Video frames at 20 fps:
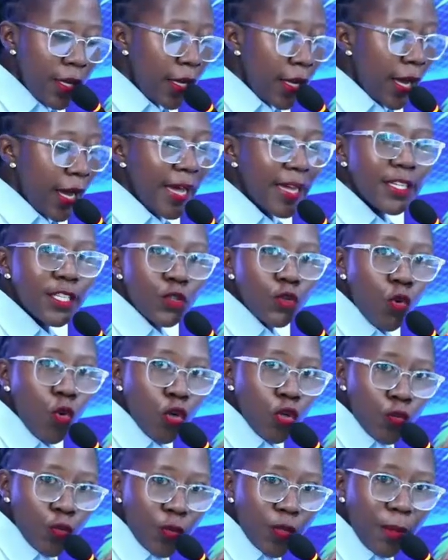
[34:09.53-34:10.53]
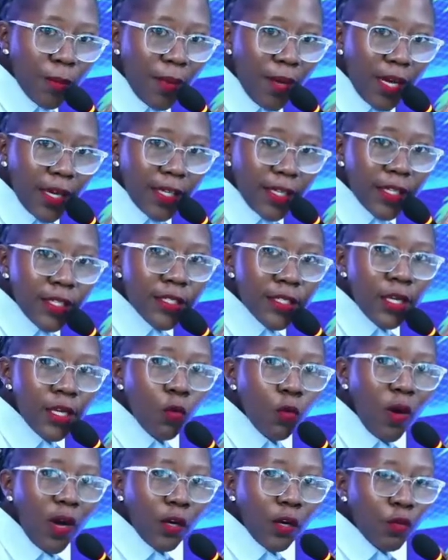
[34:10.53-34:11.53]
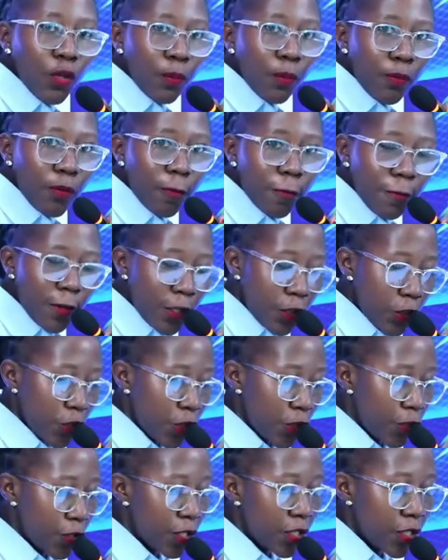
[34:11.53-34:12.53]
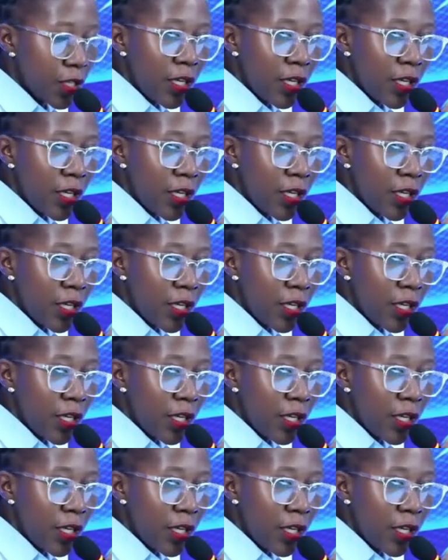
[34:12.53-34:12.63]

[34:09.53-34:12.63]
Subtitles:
and go to the market, work with professionals.